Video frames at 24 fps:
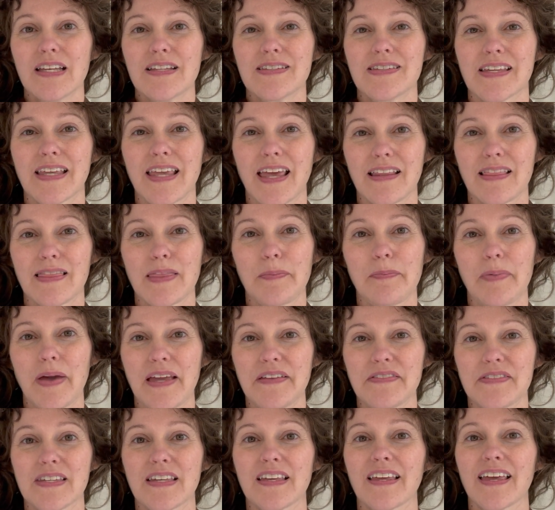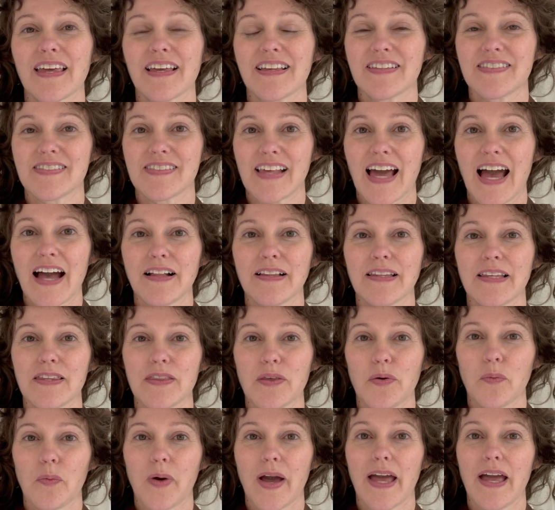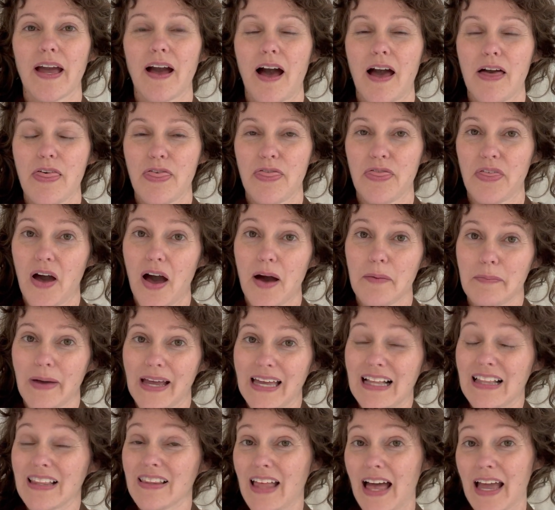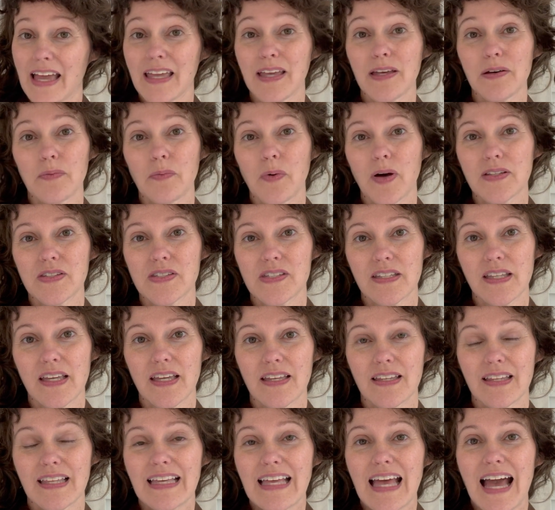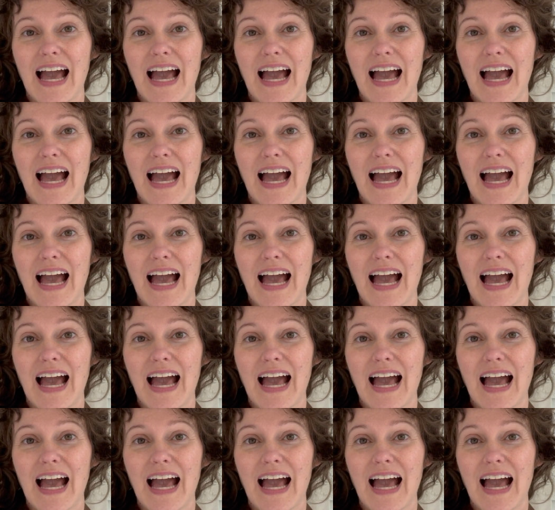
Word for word: to get the painting exactly the way I thought my client wanted it,